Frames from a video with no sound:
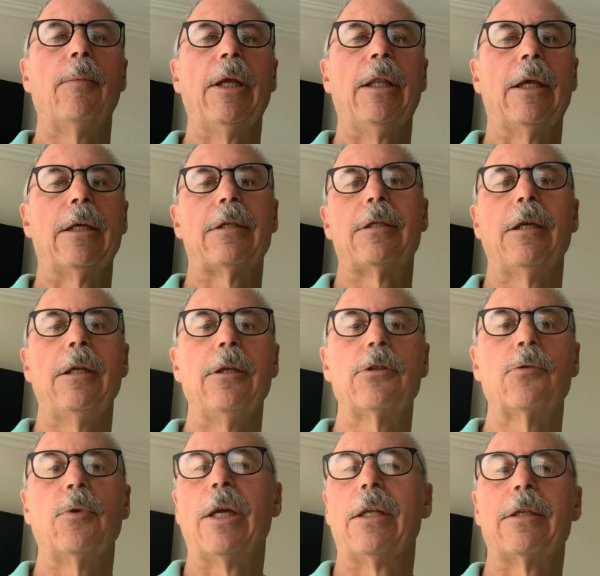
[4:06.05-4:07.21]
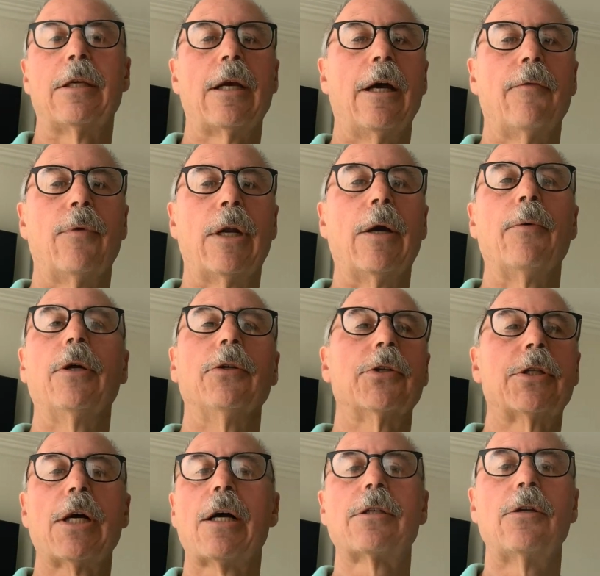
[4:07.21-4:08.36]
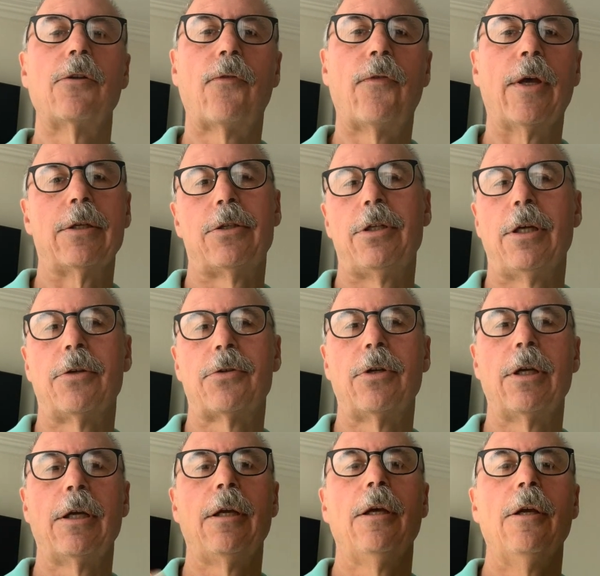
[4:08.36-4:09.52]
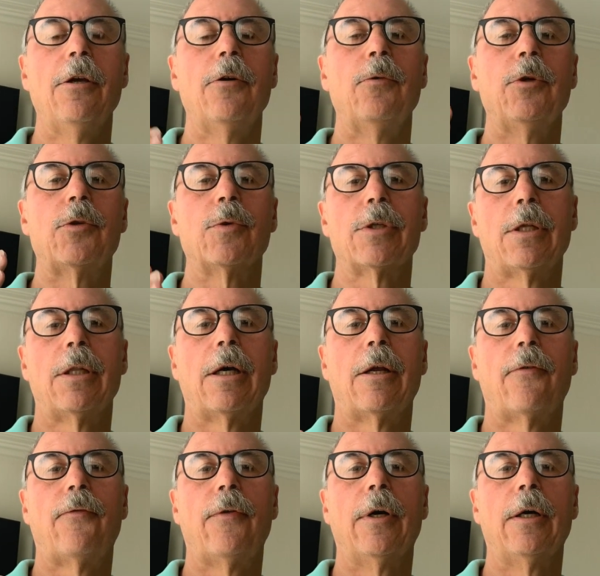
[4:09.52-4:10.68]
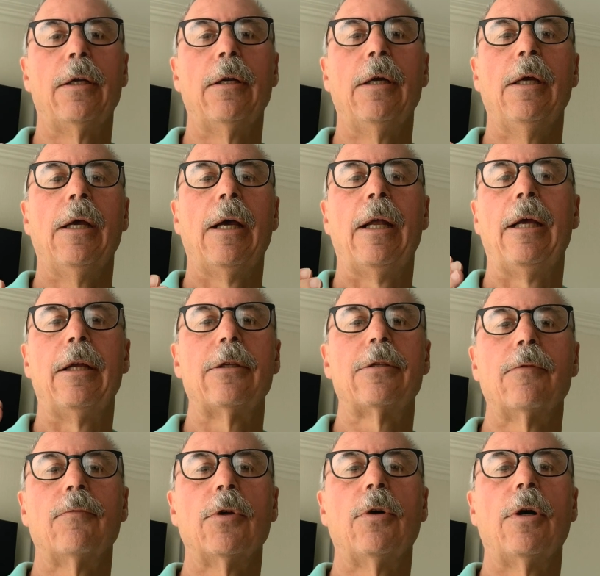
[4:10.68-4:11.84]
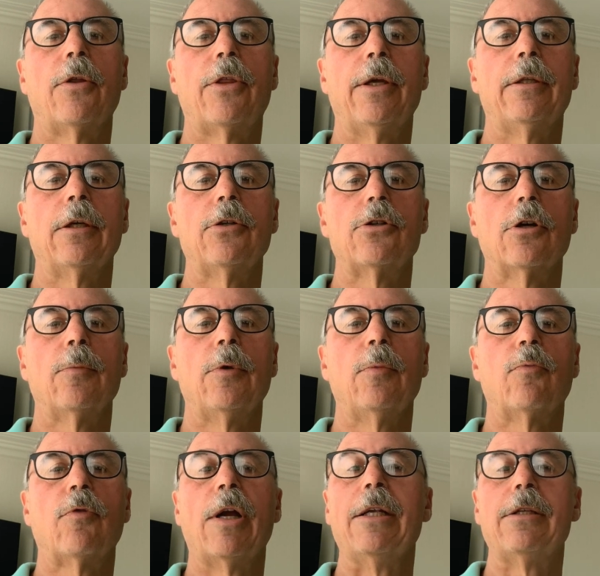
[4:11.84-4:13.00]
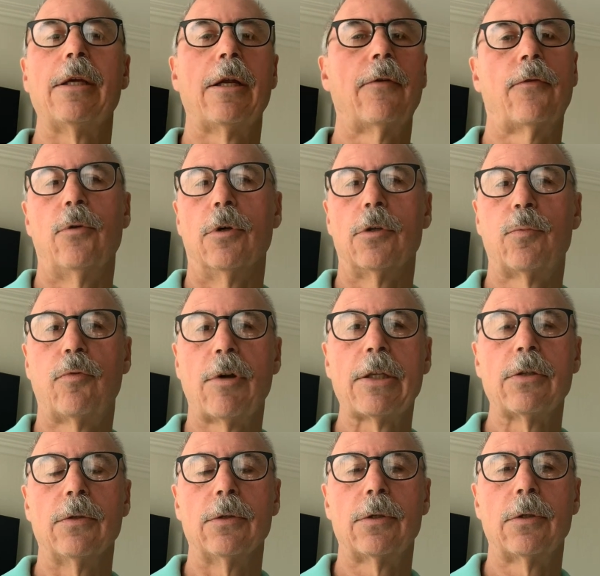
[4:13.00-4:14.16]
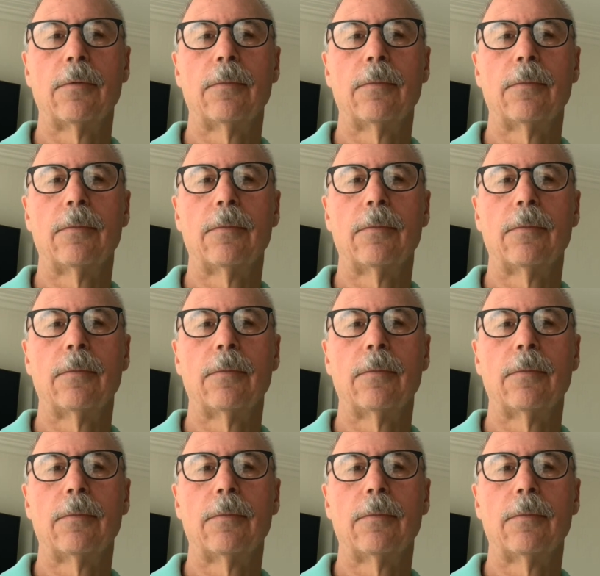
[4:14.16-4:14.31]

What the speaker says: in that city. So we had kind of what I would call sausage fest yesterday, which was a lot of fun and had some real authentic German breads and of course pretzels.